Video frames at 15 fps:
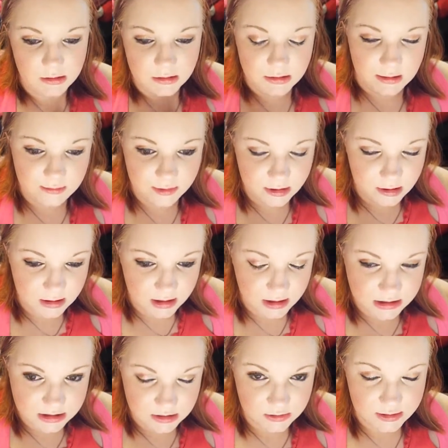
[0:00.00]
And then what you're
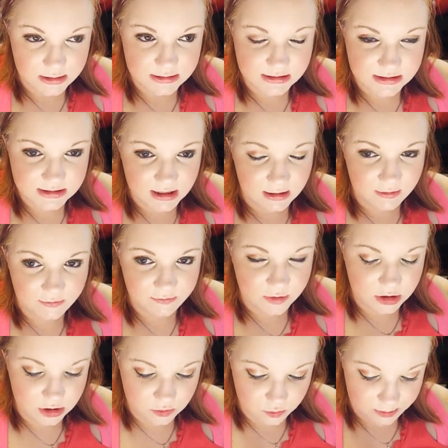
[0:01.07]
going to do, instead of
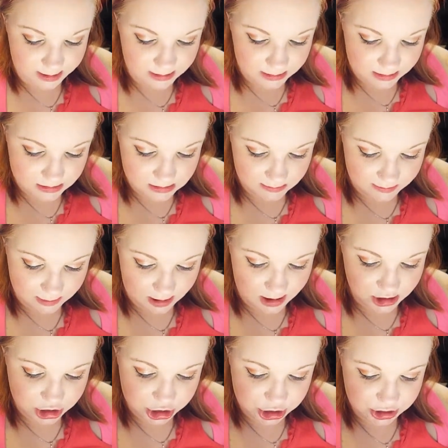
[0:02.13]
you wiggling the
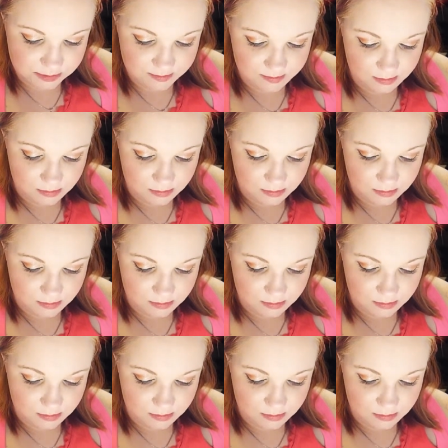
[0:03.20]
brush,